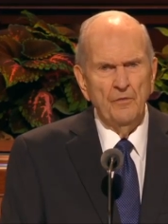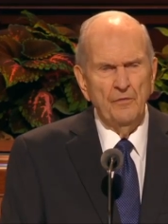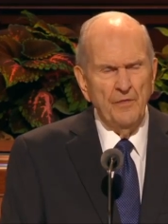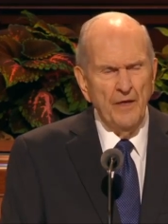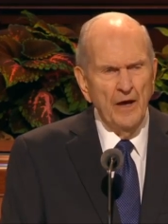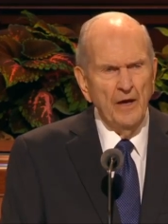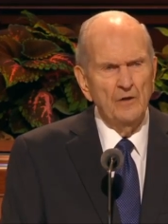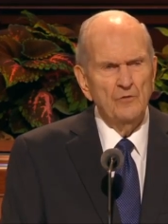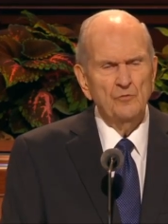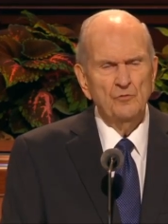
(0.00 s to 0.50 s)

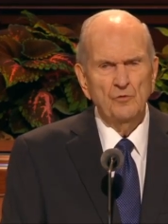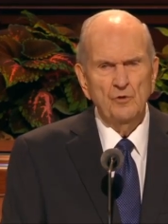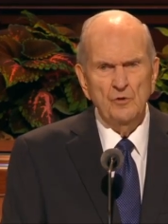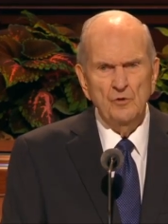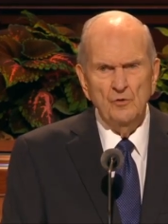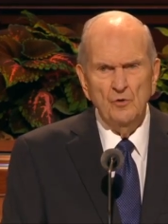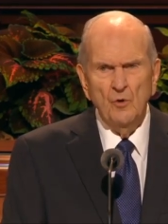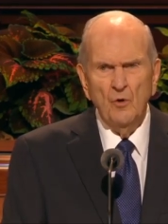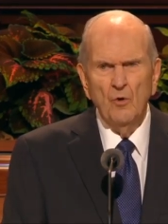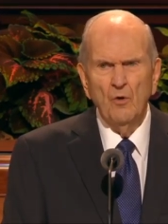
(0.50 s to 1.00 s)
Thanks to
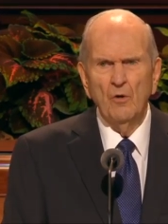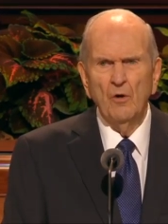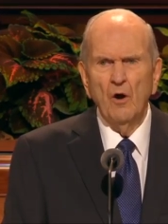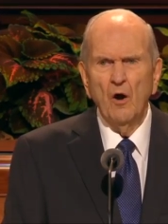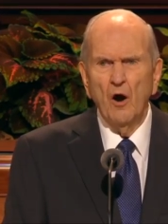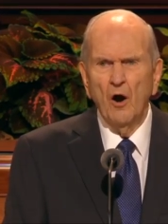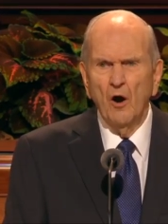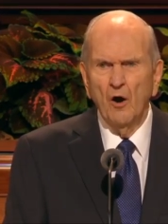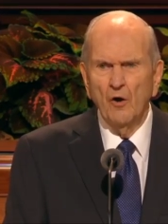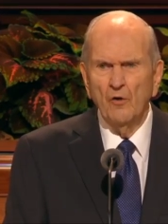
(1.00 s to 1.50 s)
your
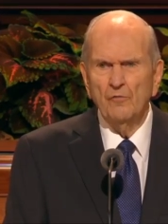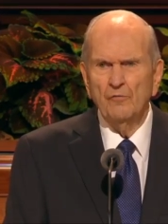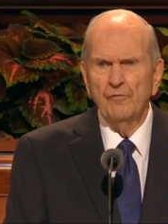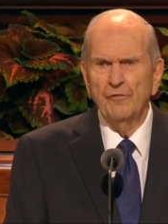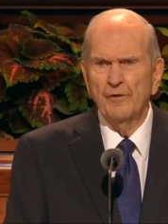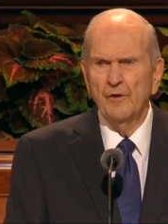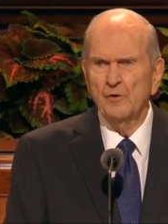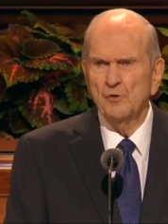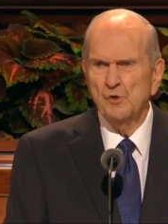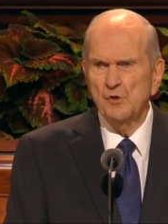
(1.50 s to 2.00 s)

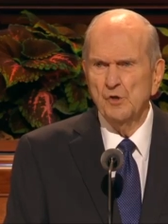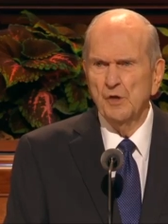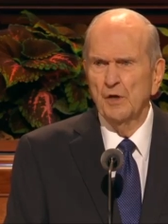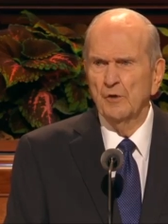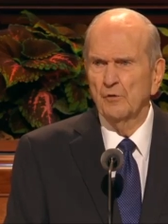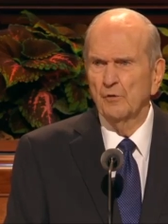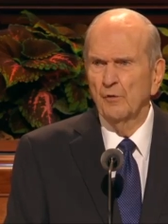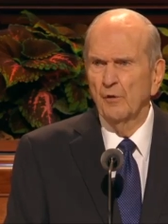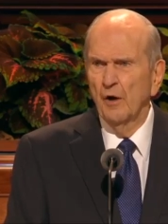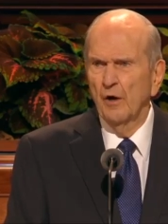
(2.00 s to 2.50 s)
heartfelt
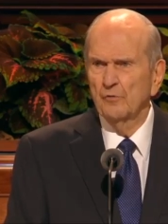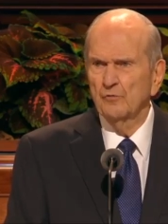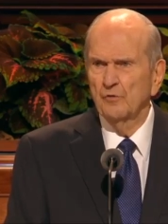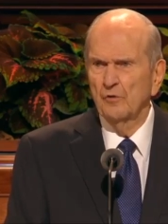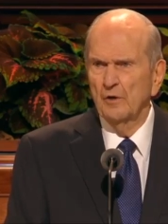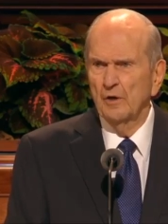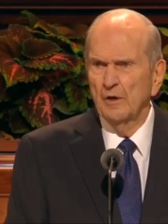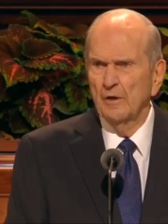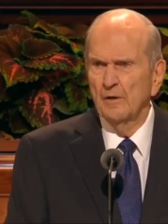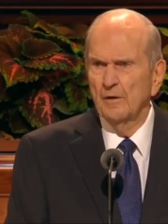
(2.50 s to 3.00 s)

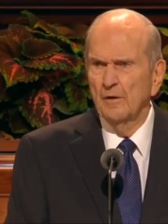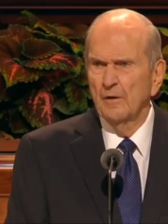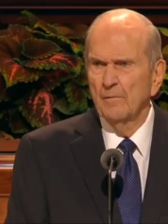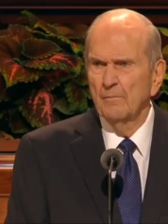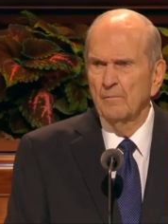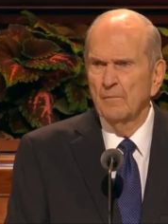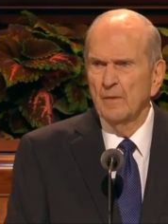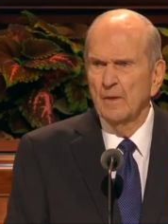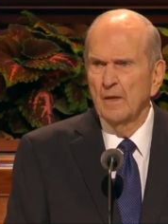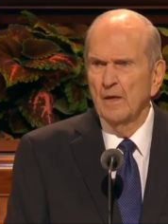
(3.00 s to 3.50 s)
generosity,
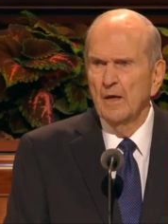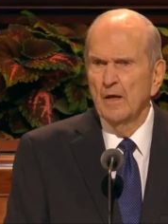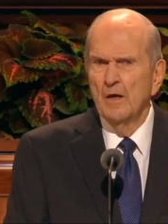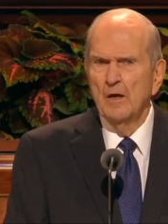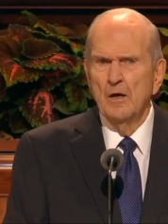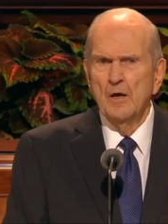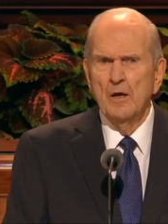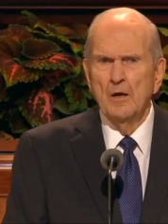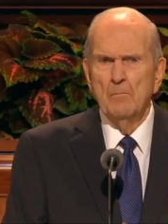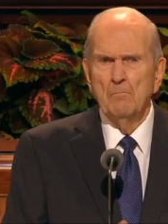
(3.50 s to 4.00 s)

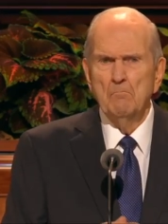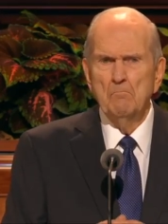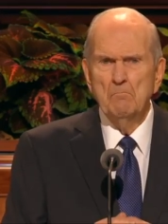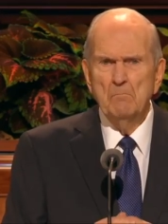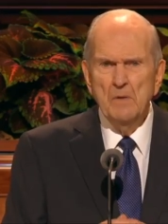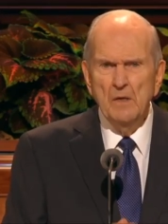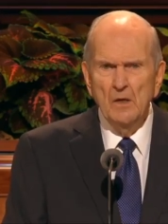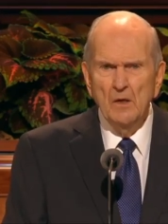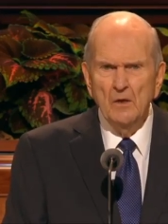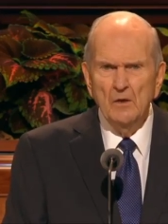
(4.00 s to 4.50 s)

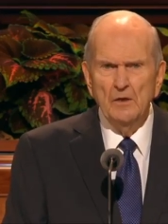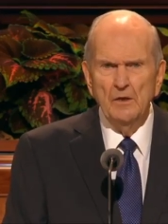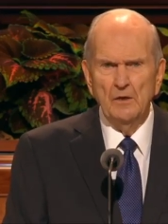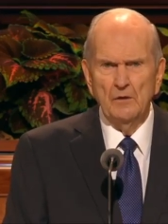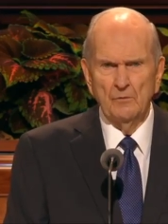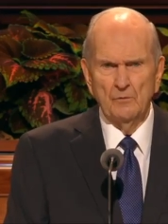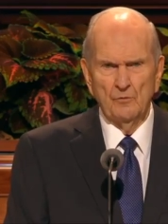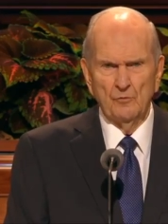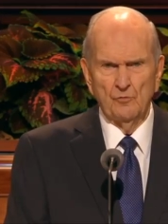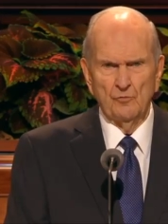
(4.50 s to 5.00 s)

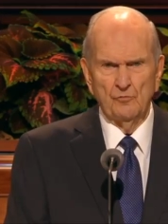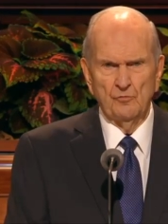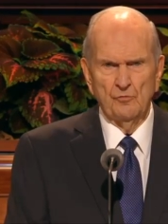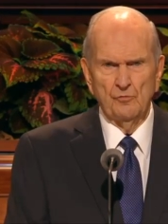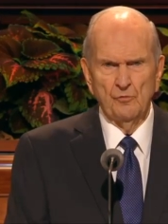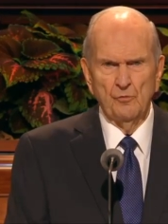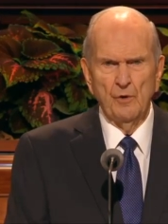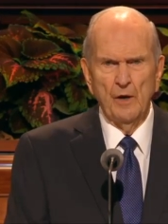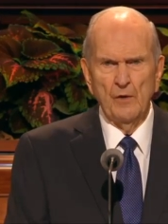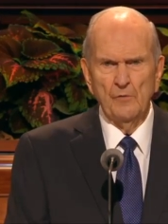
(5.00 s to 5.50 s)

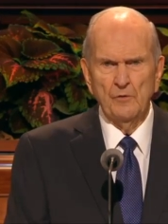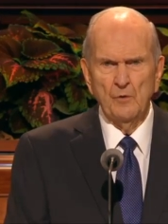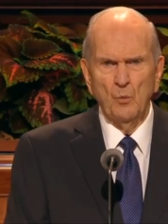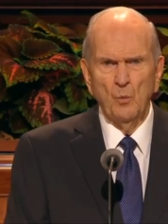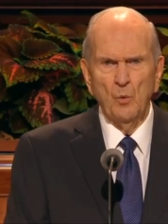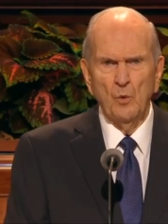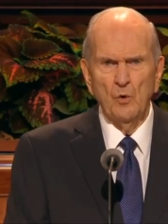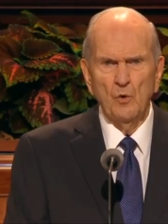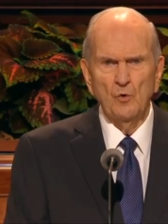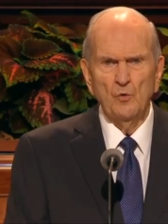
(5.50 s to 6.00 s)
millions throughout the
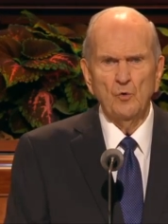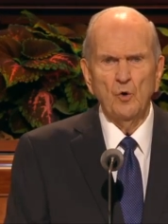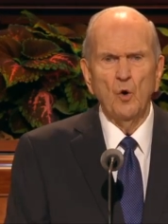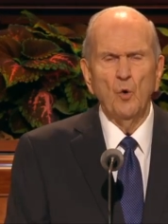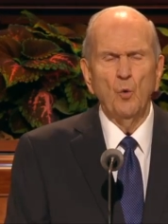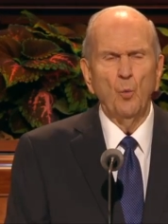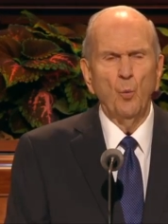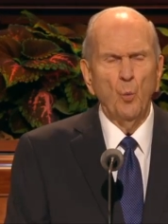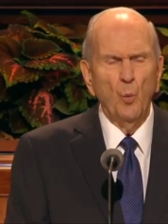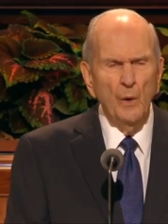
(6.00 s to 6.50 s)
world
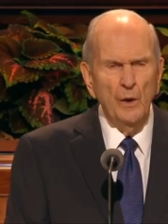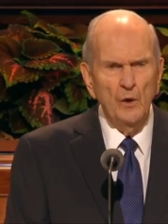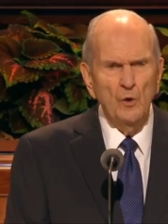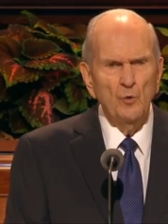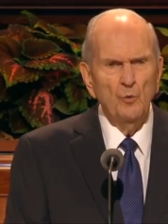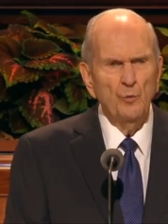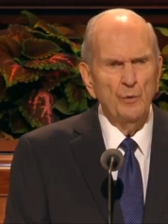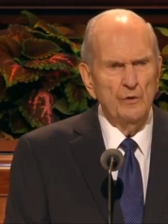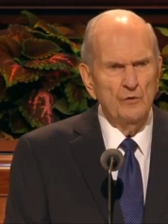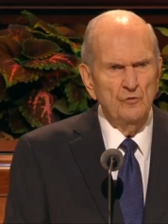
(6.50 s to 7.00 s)

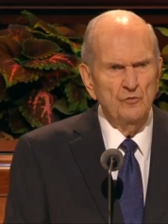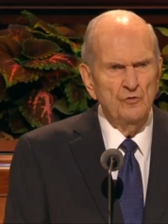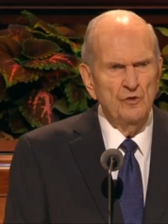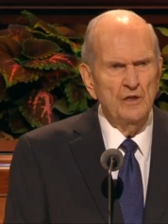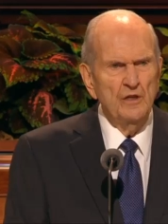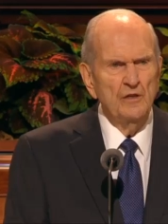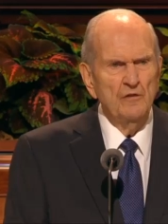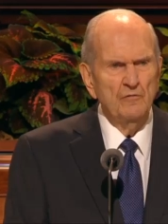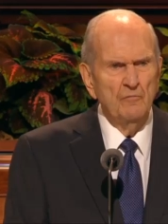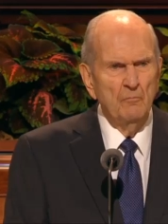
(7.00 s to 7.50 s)
will
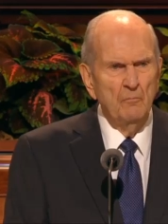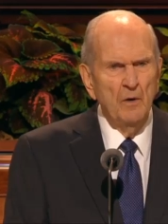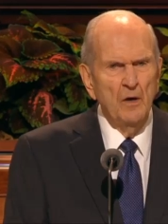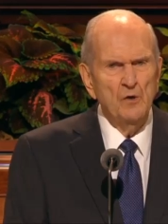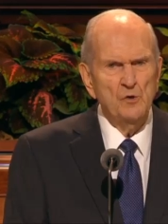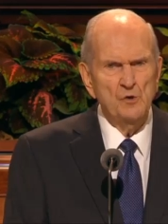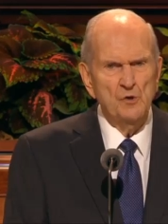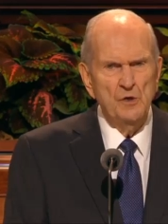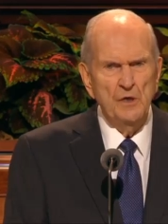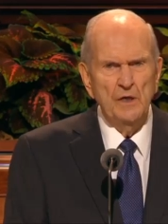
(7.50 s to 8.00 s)
receive
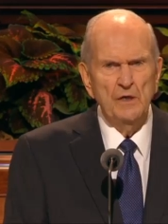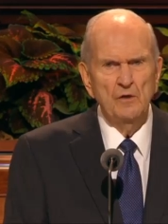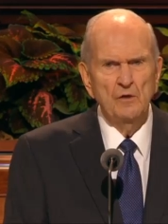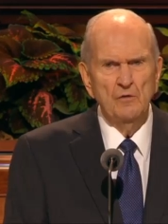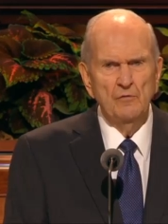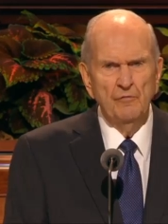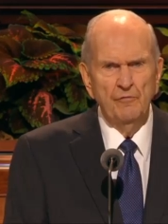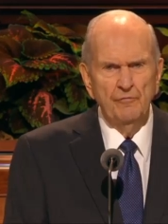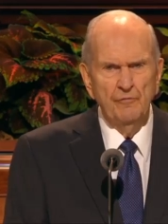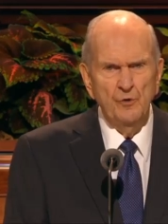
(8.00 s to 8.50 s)
much
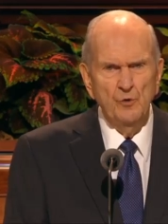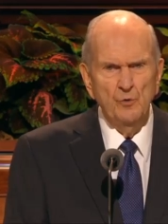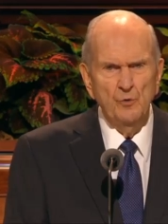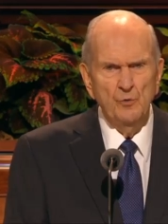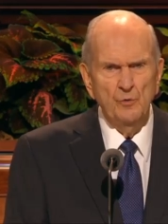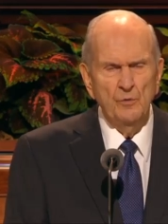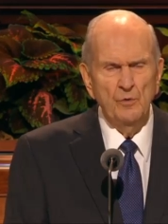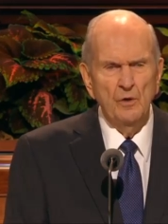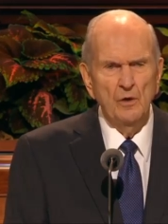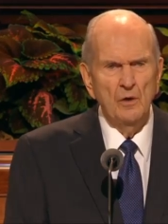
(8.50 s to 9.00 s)
needed
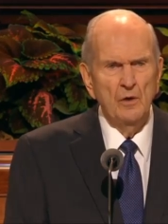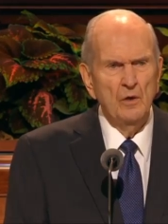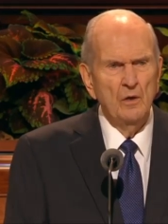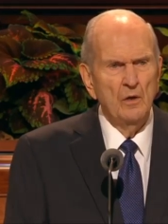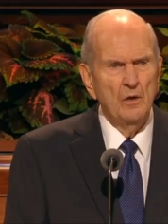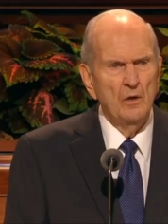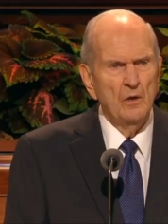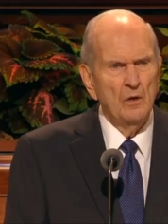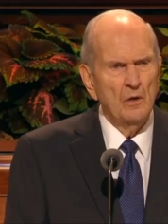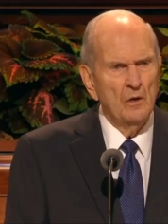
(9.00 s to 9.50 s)
food,
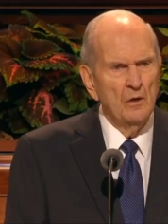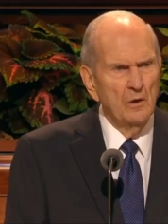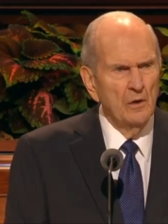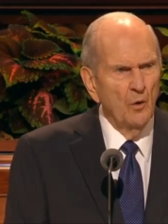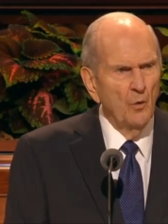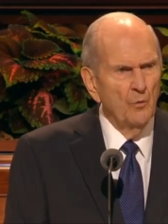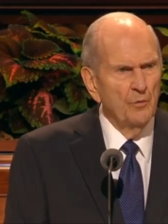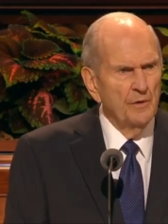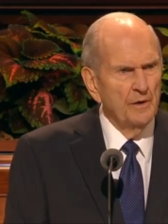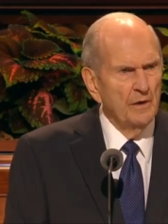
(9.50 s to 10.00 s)

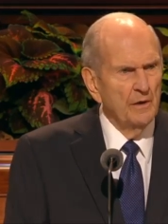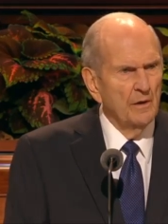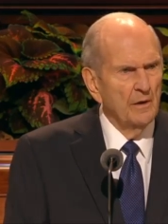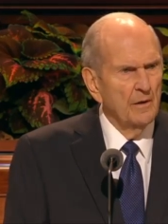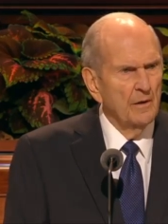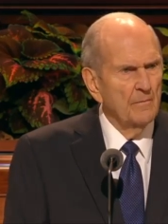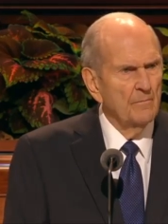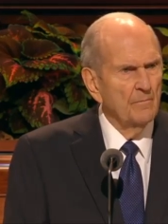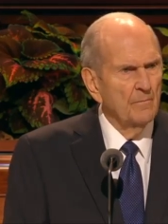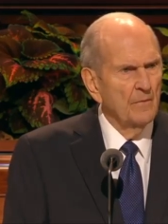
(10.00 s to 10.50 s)
clothing,
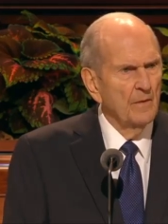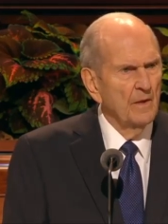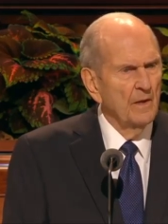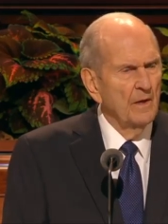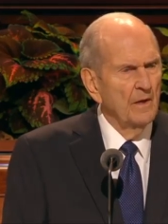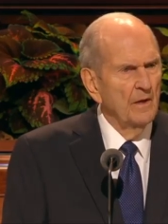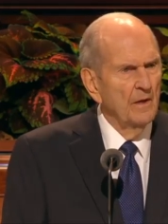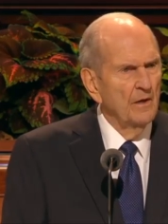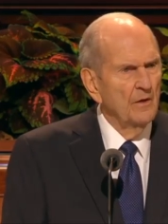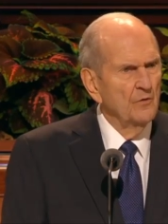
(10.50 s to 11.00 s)

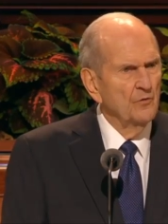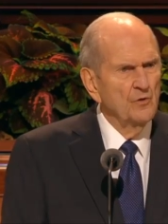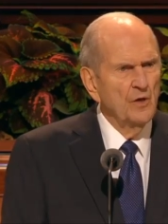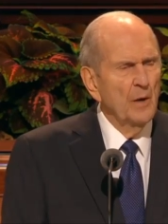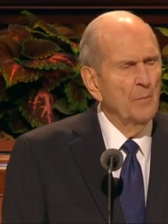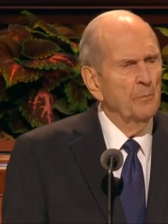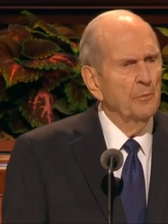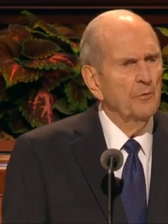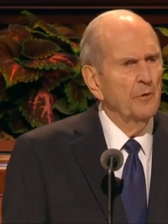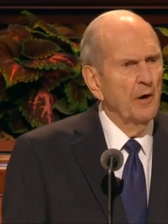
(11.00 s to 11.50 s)

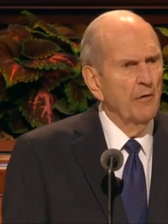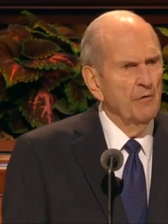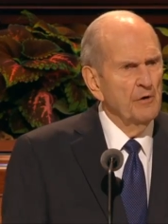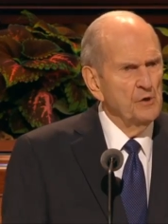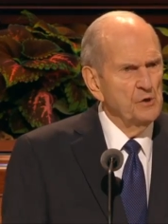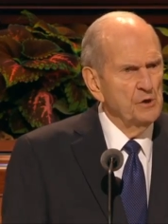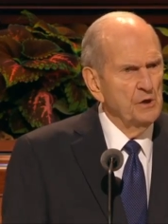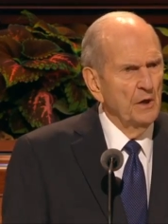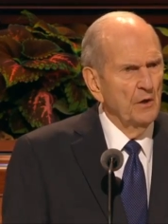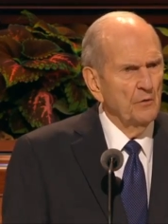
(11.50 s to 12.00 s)
temporary
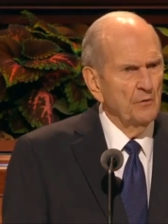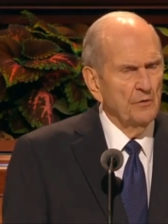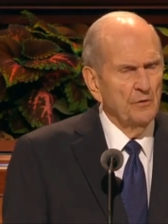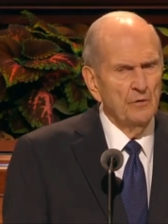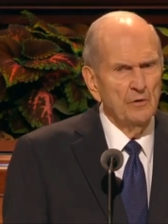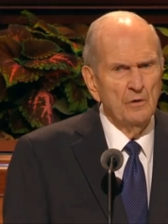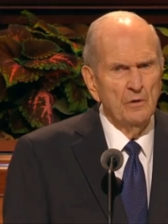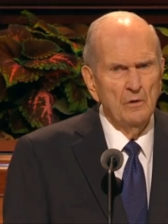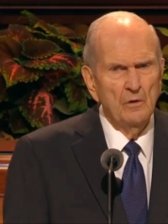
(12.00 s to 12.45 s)
shelter,